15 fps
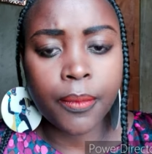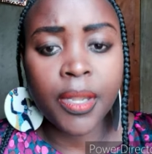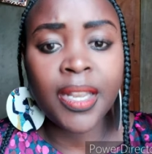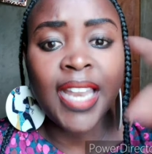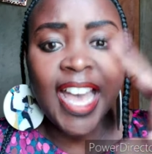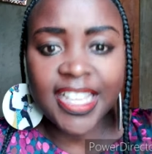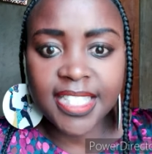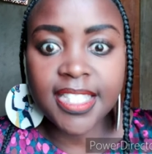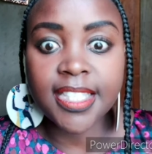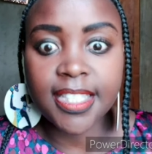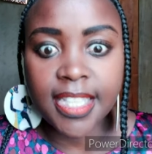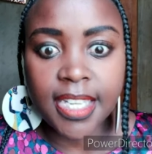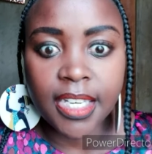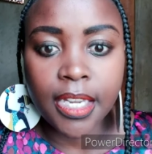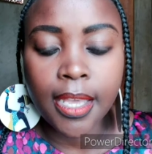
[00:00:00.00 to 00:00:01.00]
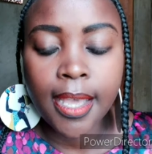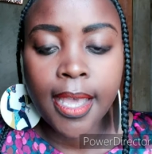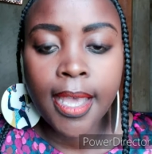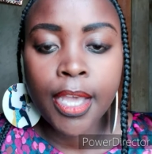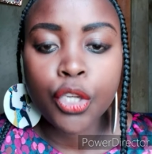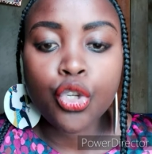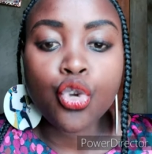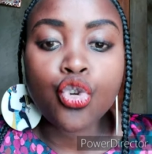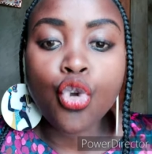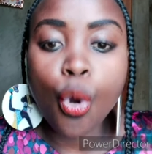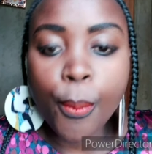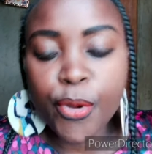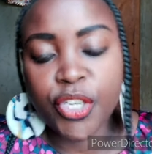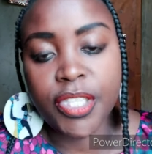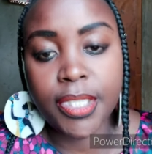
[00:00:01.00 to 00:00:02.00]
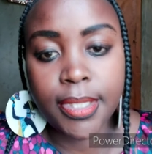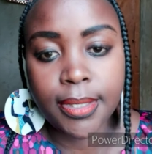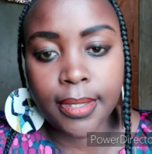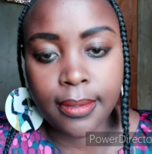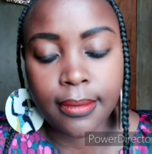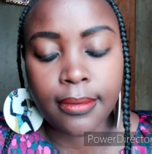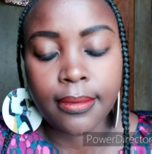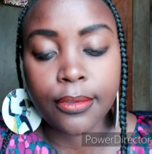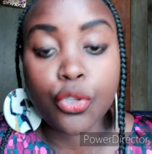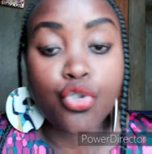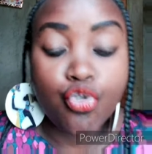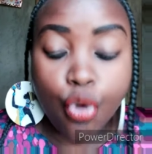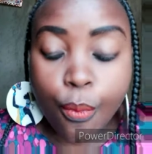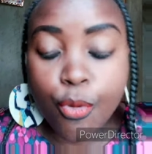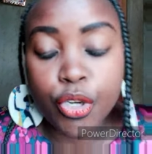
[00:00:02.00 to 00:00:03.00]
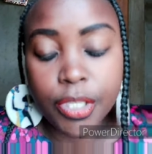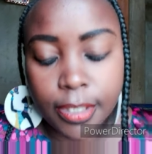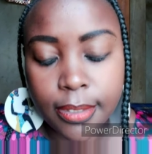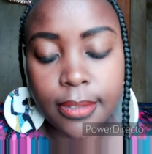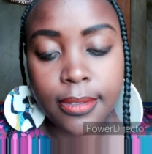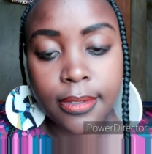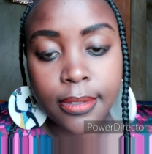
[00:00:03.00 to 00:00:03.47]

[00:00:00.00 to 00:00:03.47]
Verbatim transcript: the last scene, to nobody's scene, to nobody.